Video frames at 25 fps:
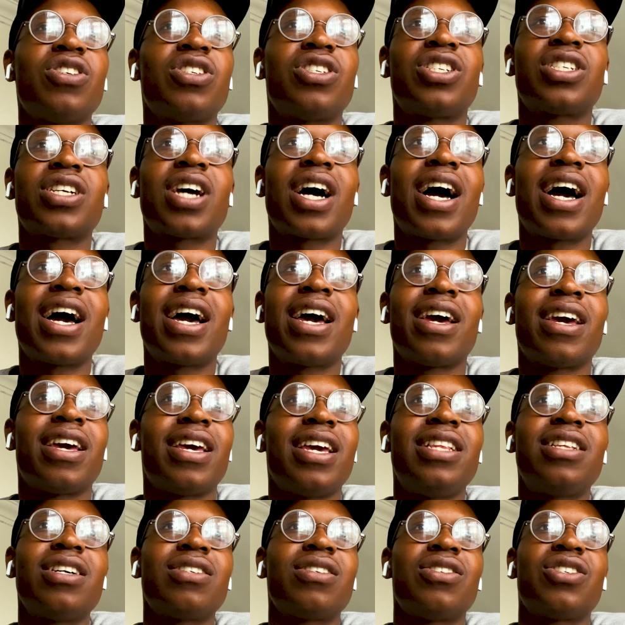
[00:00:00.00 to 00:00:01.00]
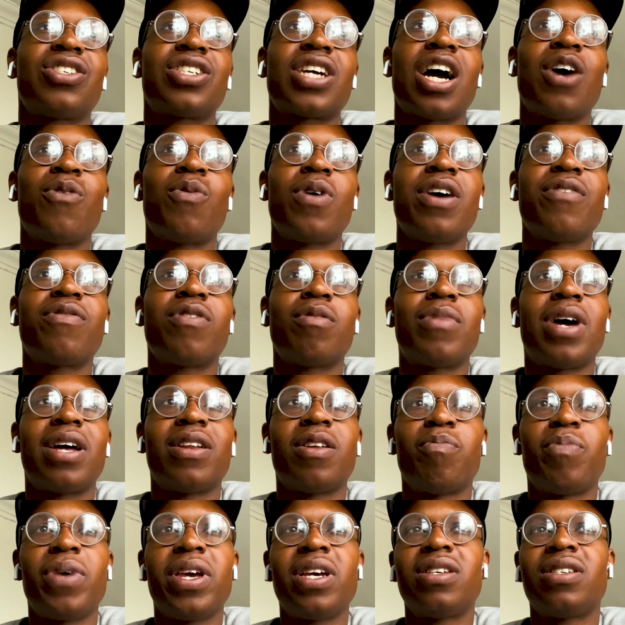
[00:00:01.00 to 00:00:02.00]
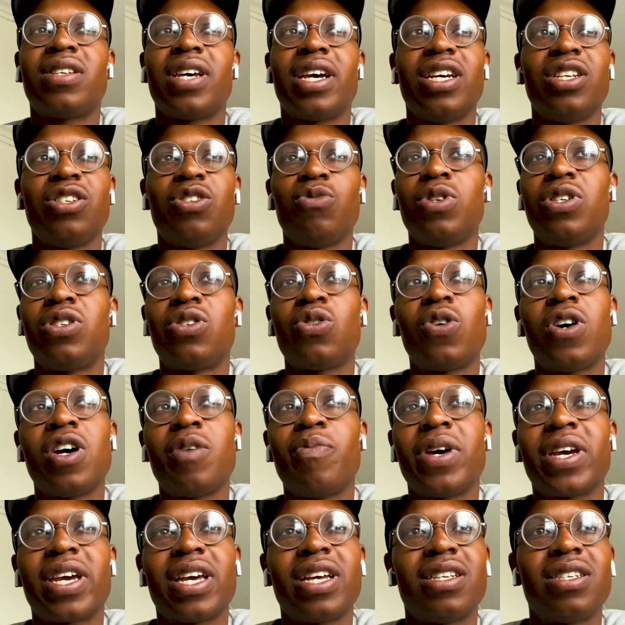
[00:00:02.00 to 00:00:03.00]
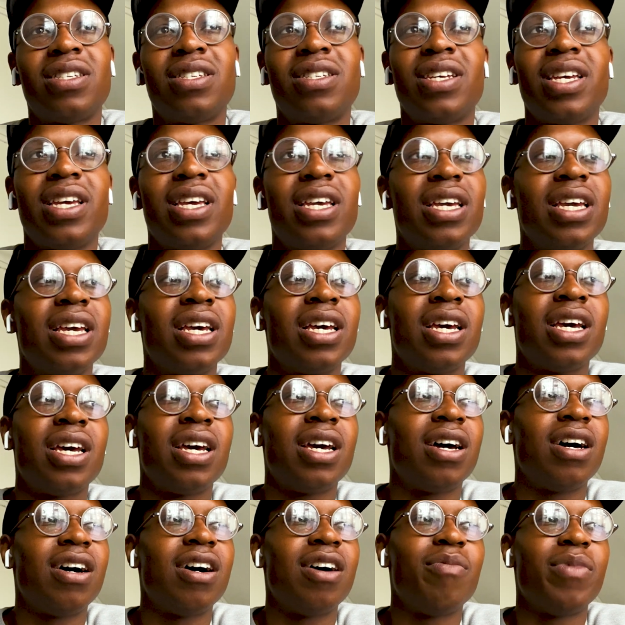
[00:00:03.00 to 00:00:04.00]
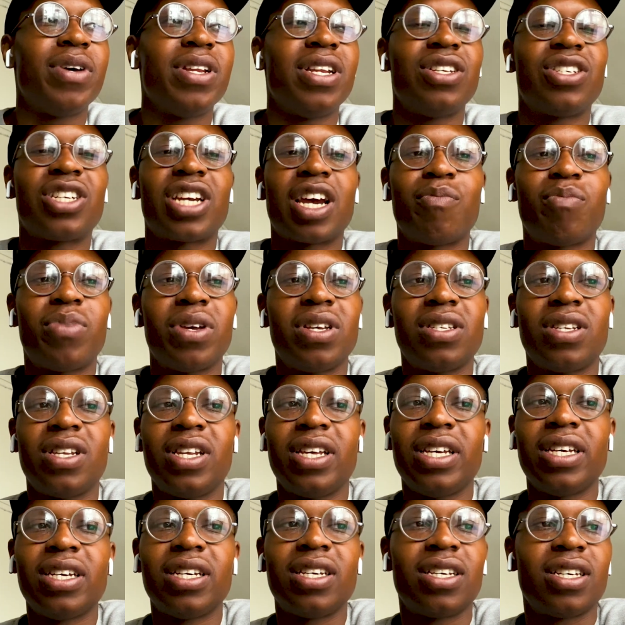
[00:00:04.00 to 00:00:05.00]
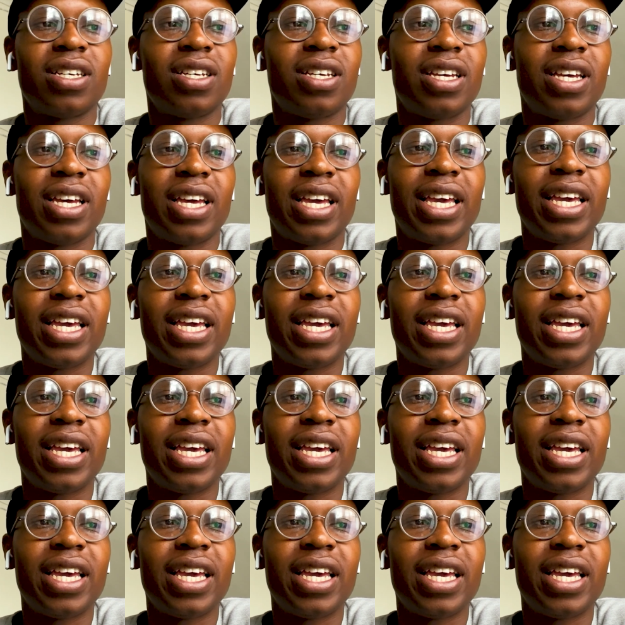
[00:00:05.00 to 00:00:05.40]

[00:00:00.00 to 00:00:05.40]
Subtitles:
not shy. He doesn't shy away from the big stage. We saw him against City in the Champions League.